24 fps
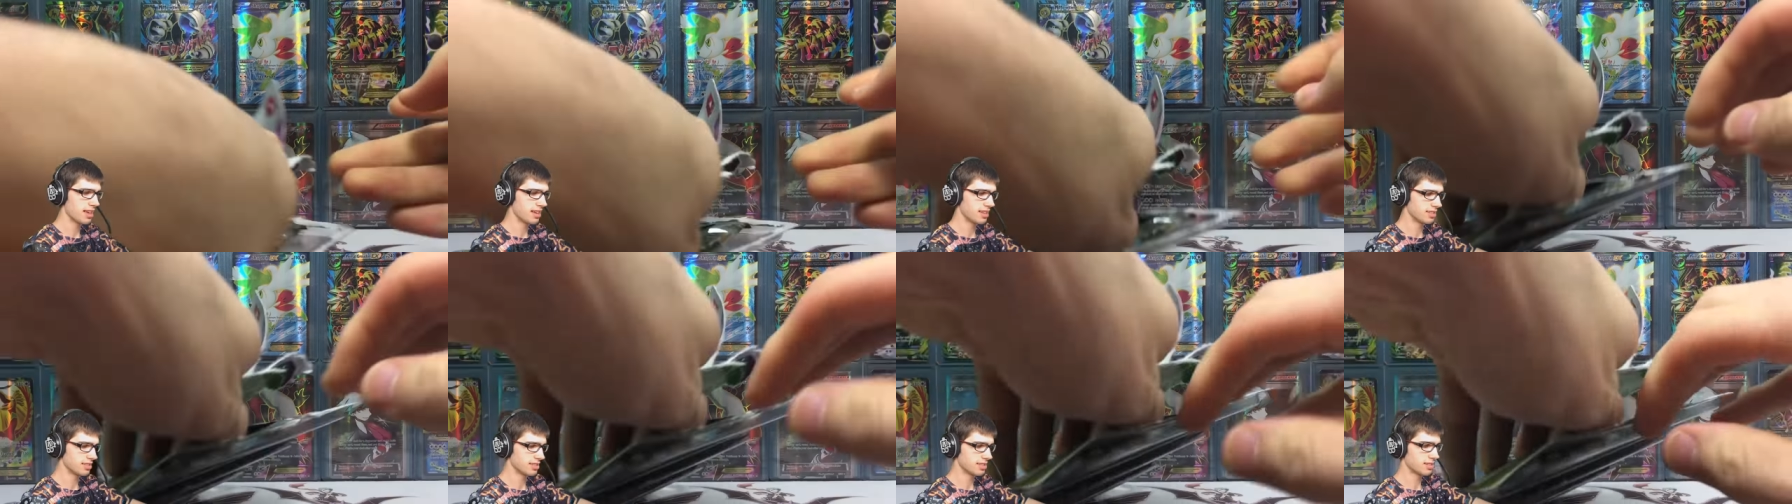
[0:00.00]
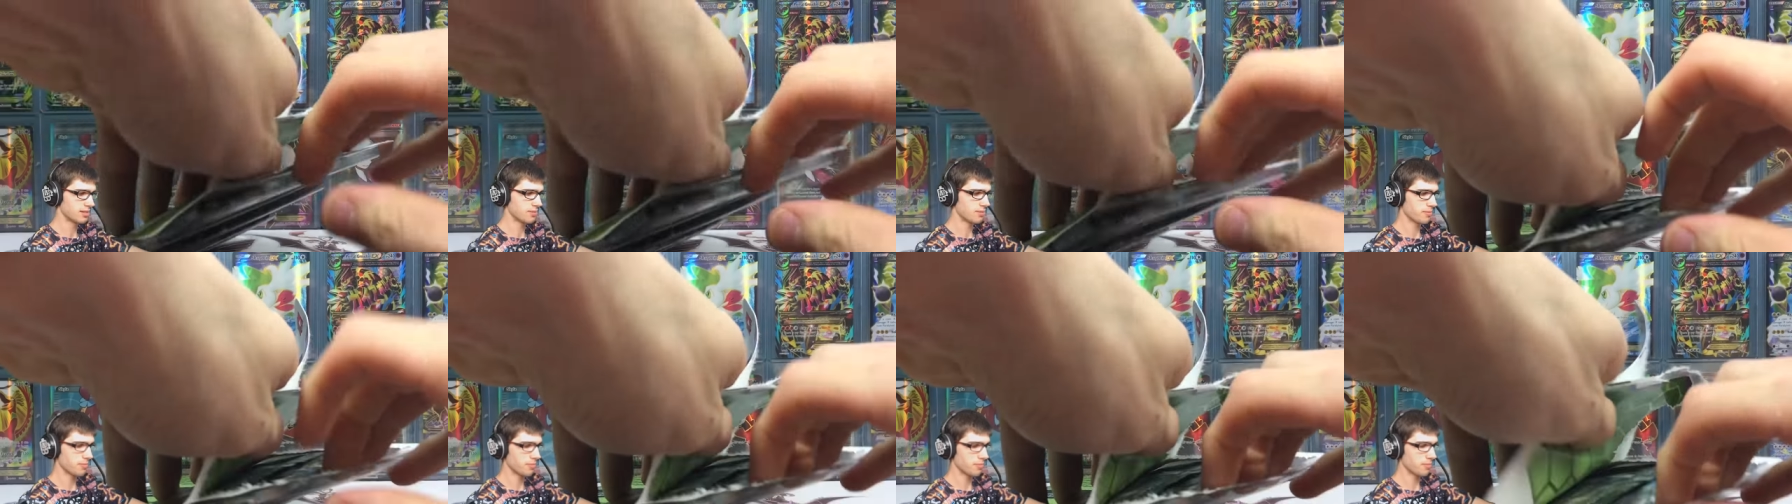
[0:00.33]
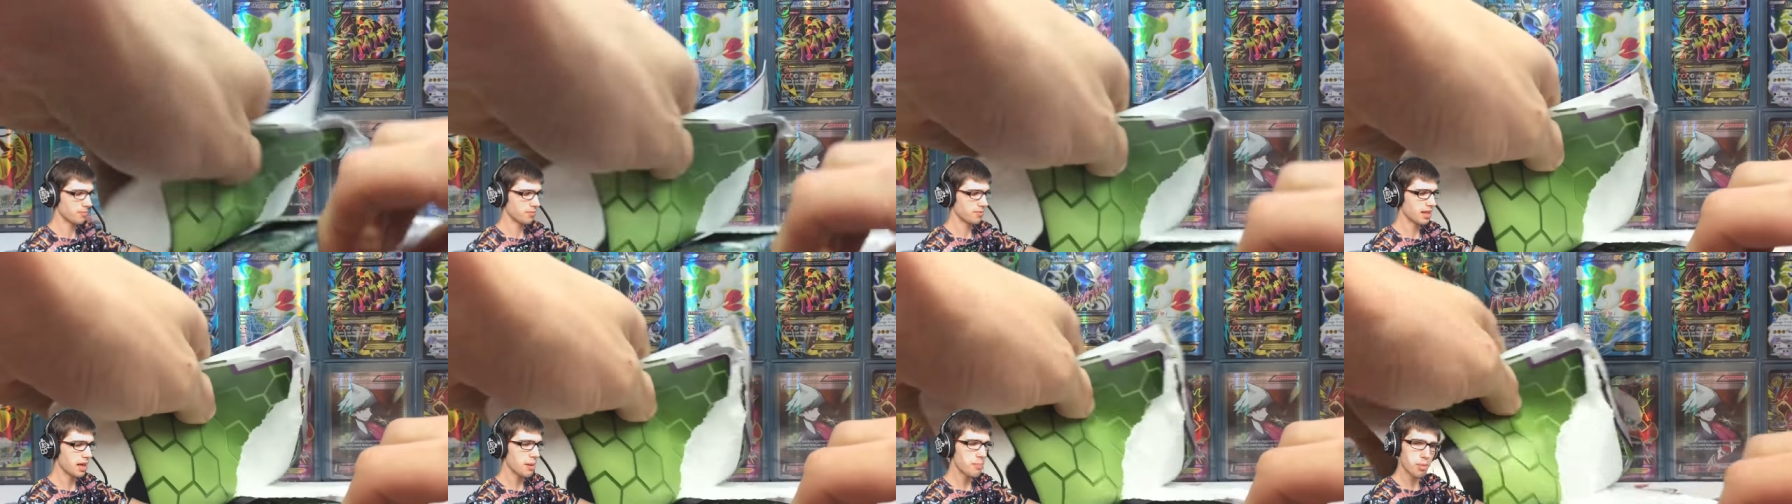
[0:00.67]
is,
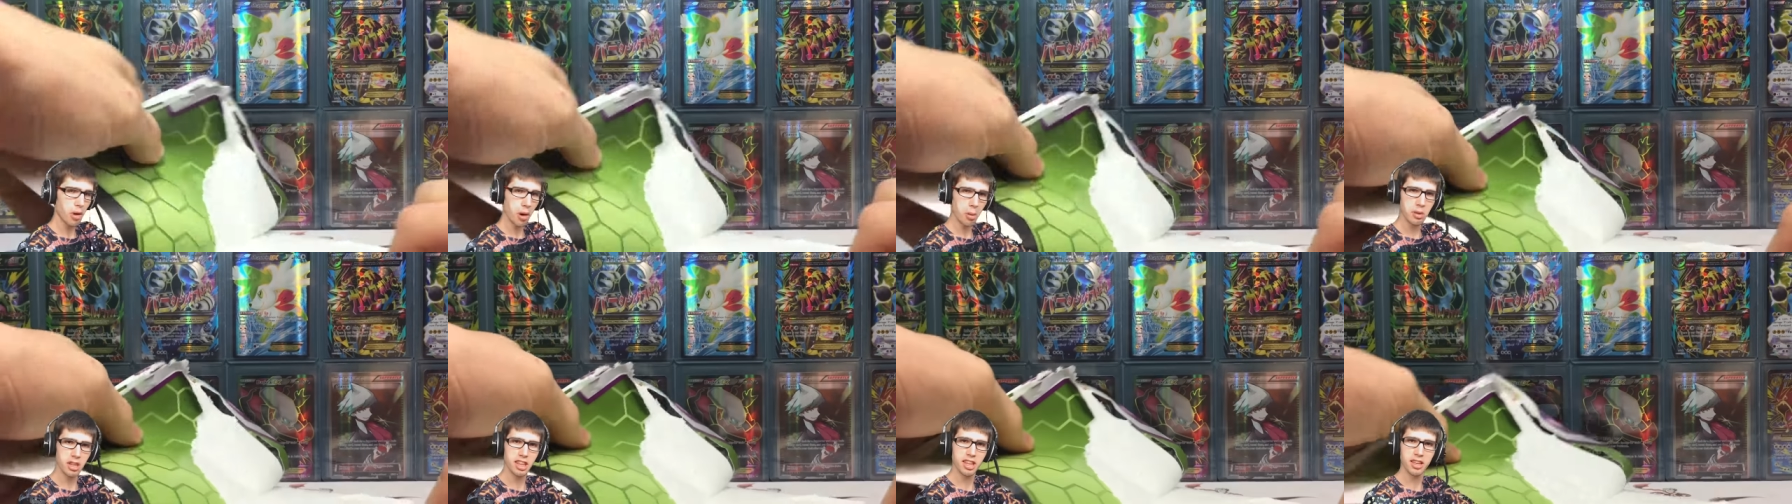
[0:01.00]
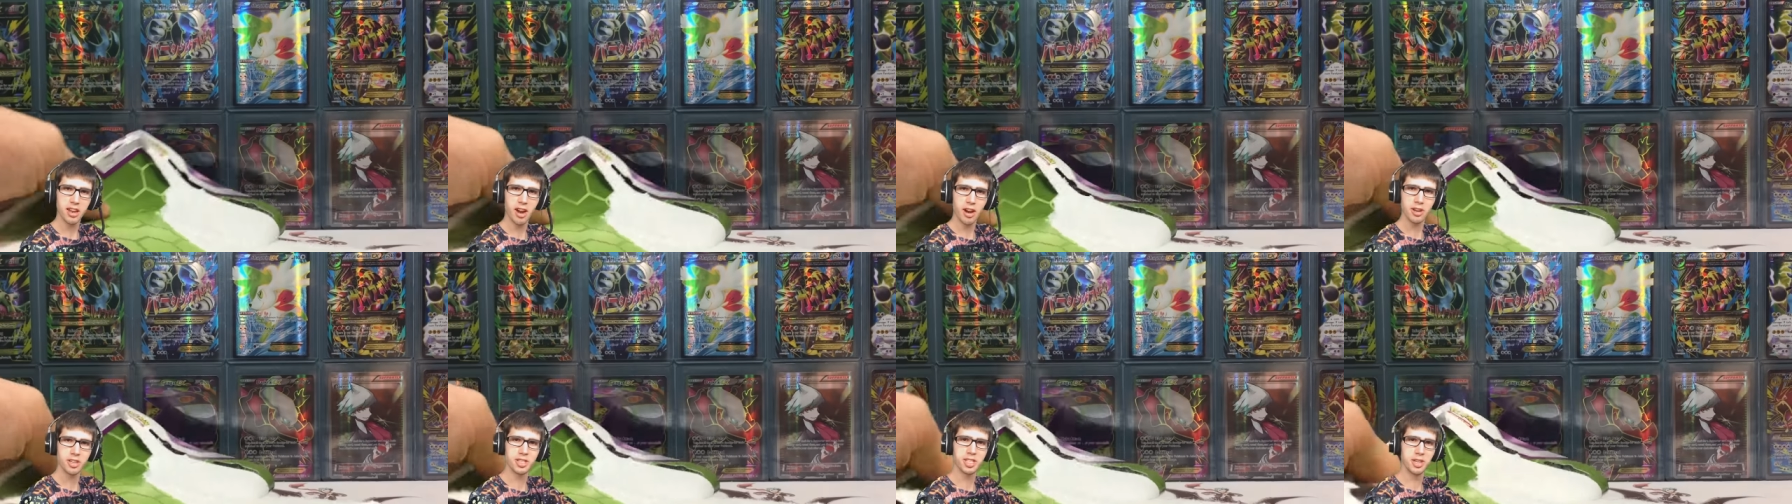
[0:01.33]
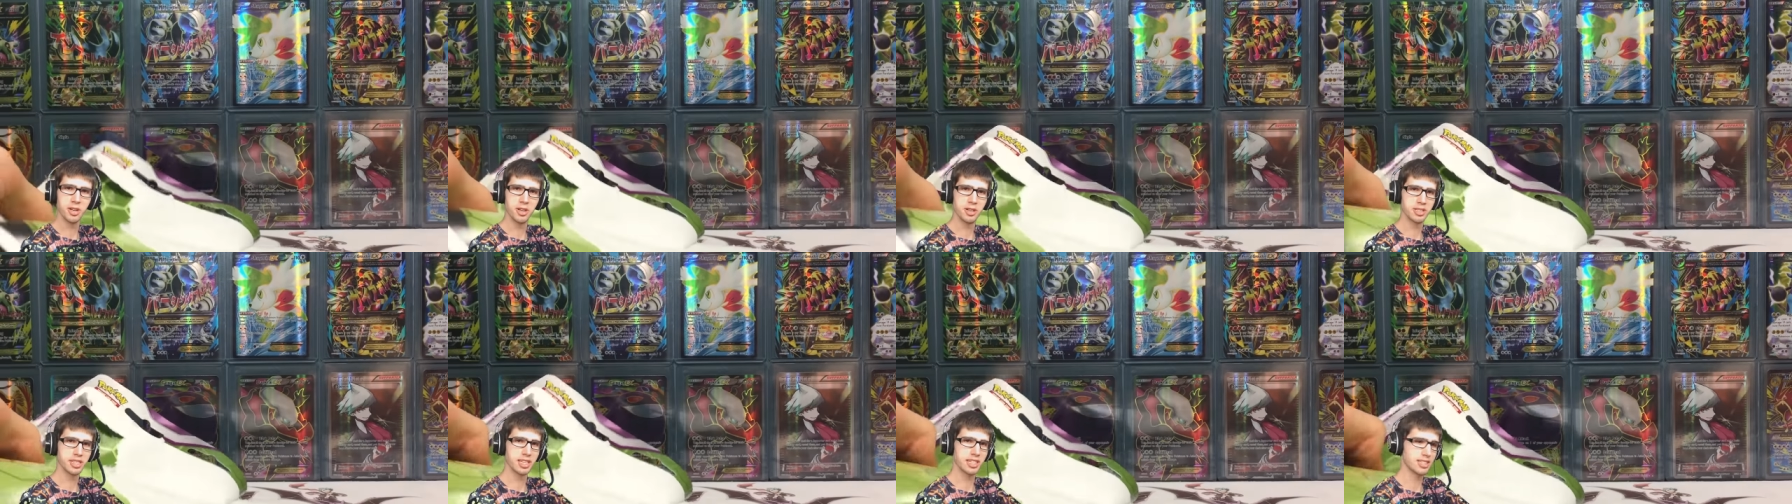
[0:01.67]
they're probably the
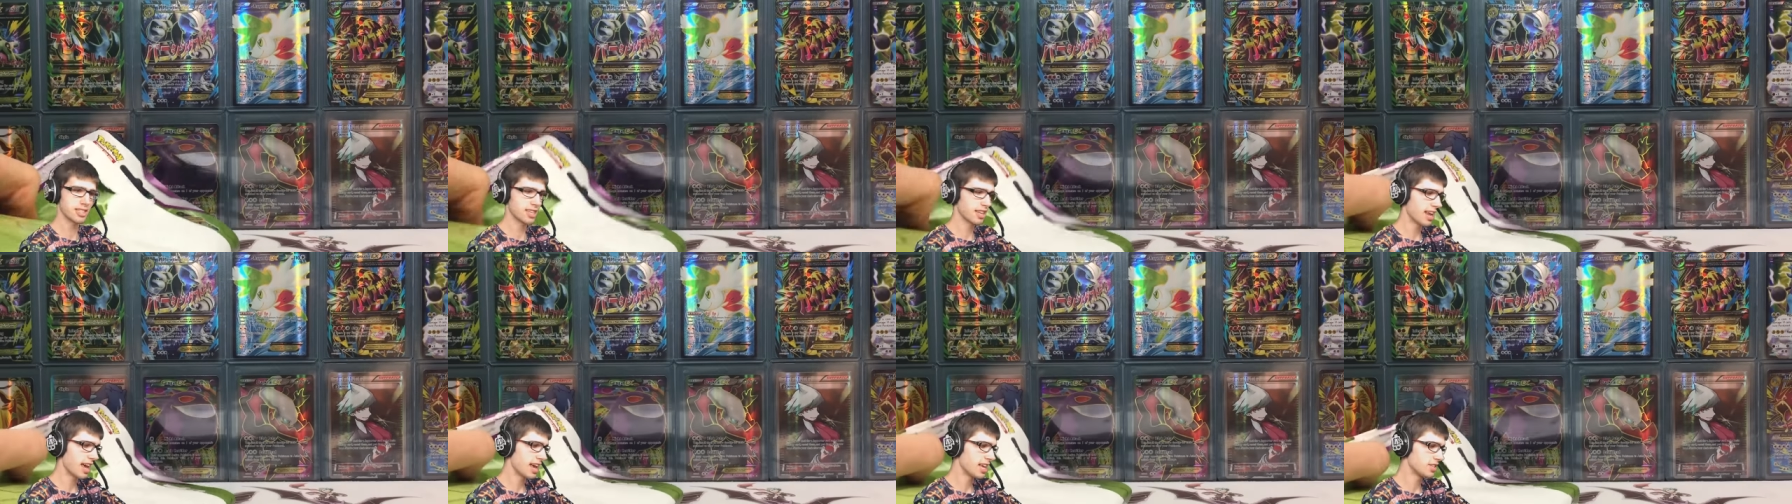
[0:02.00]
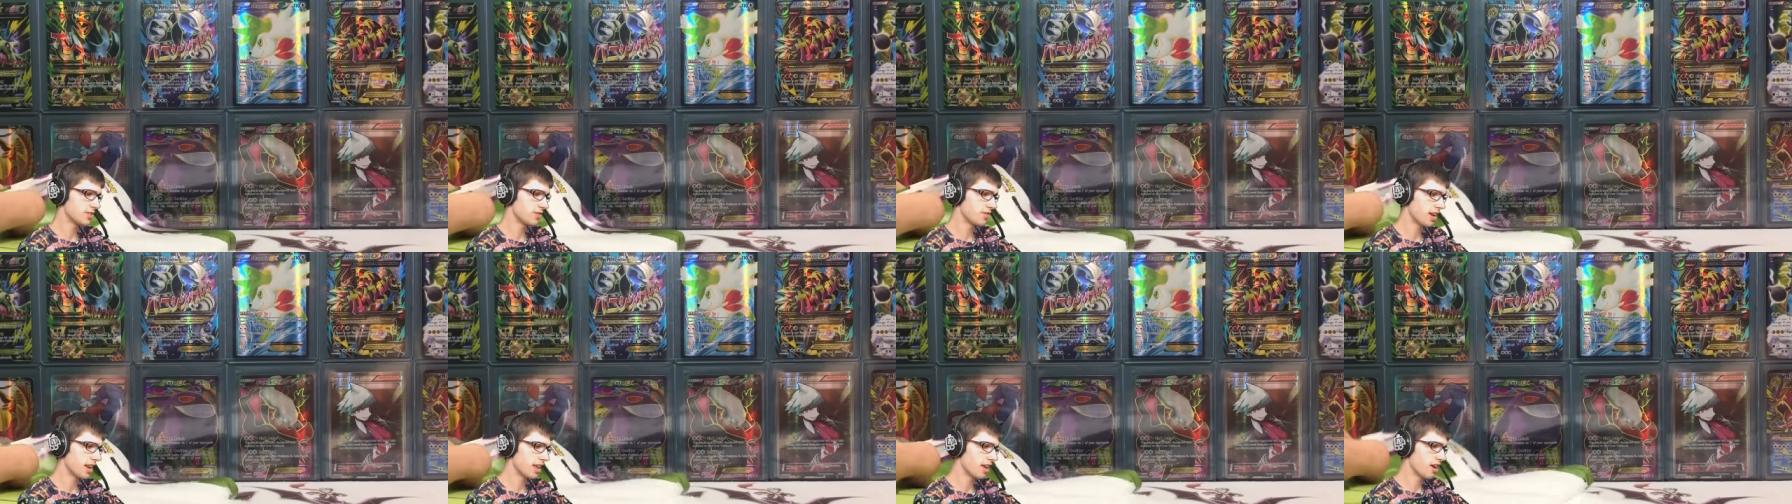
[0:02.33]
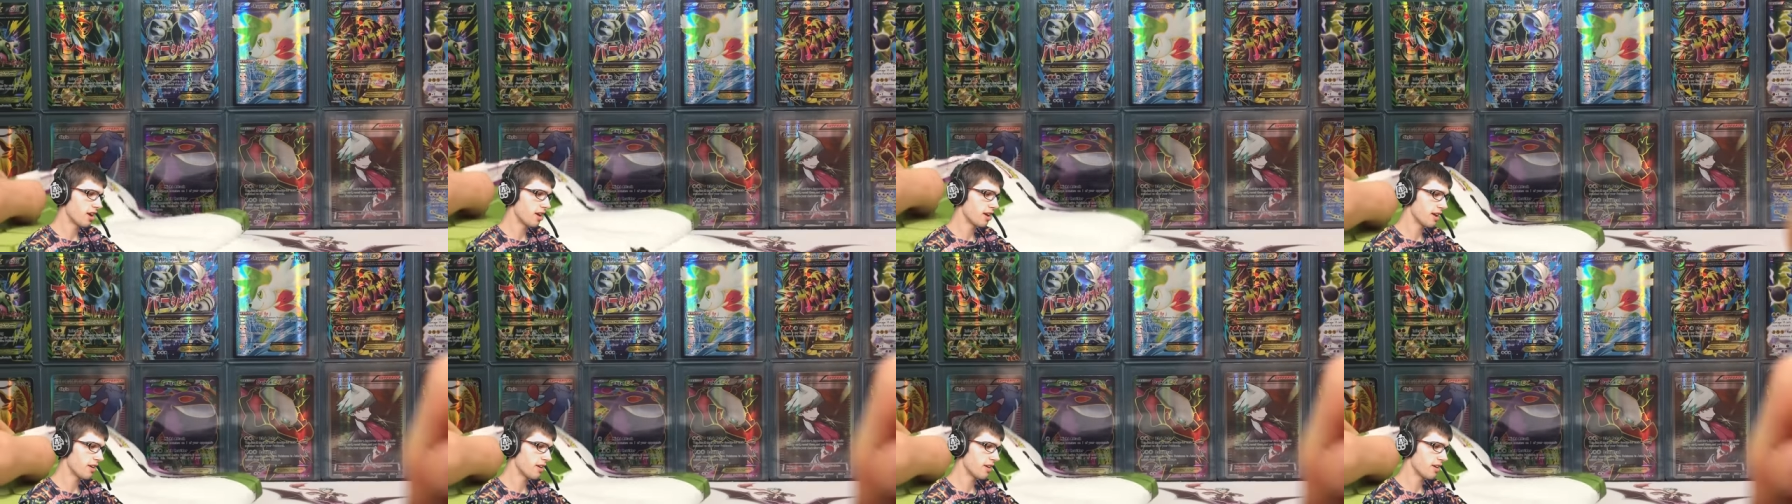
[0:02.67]
go-tos in today's video.